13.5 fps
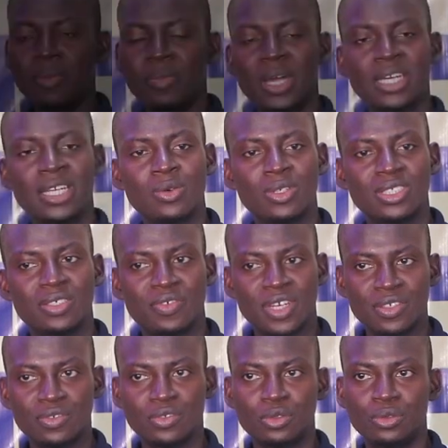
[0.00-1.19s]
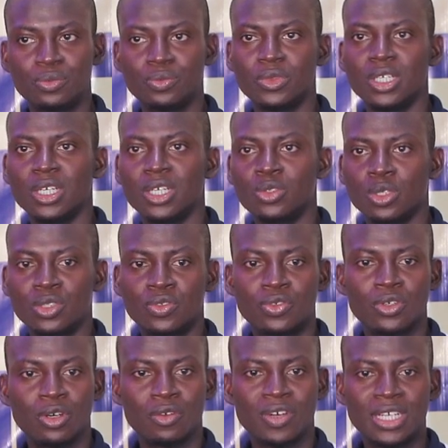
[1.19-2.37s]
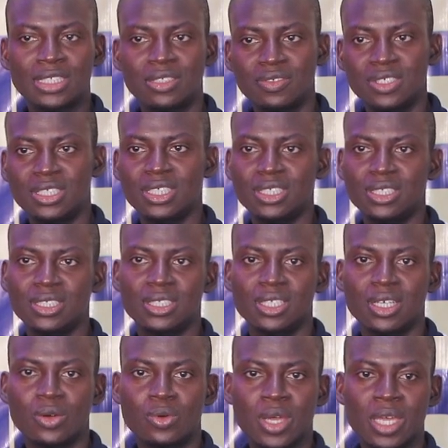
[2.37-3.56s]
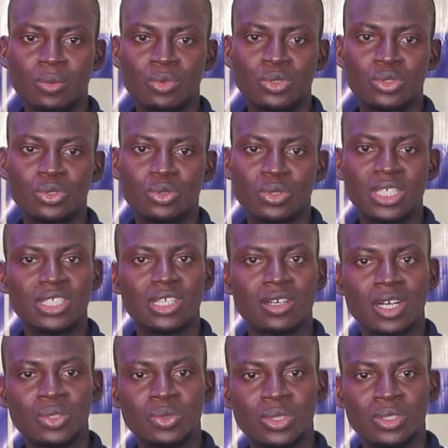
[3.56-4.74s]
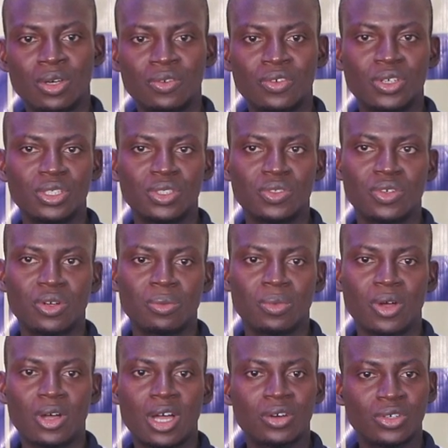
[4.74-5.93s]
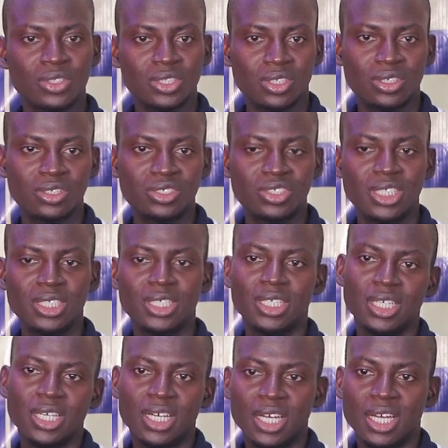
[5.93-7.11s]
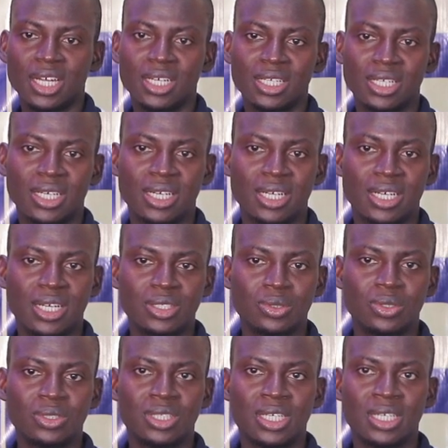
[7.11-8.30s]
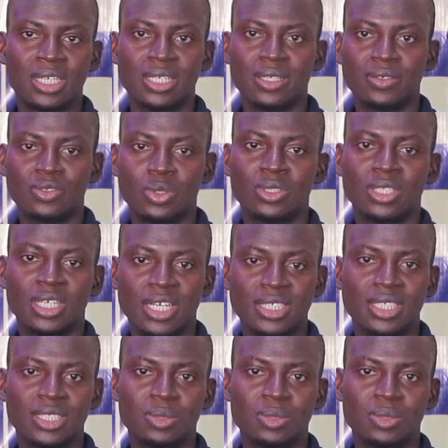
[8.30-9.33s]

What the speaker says: My day was eventful. It was full of activities. We were able to interact with governors from across the country, and it was a nice